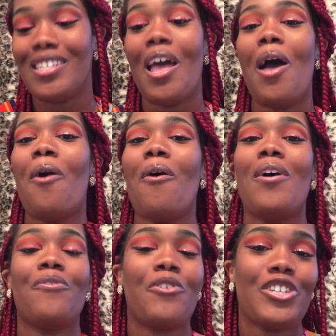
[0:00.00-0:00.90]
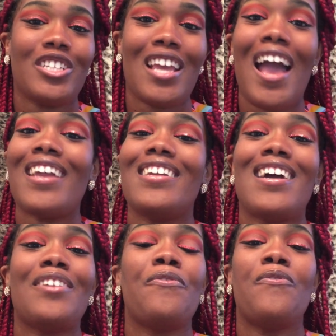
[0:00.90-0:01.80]
So unfortunately, I
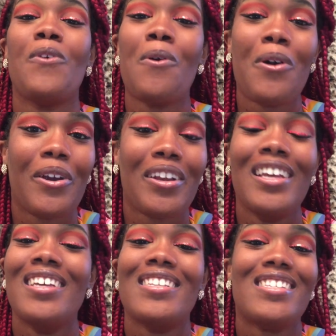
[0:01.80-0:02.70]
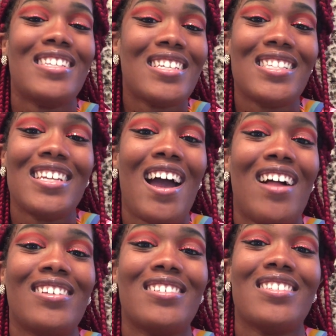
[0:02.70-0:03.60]
cannot afford
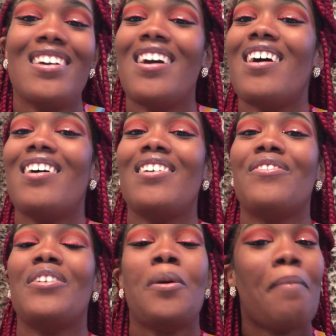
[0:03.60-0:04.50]
$60 of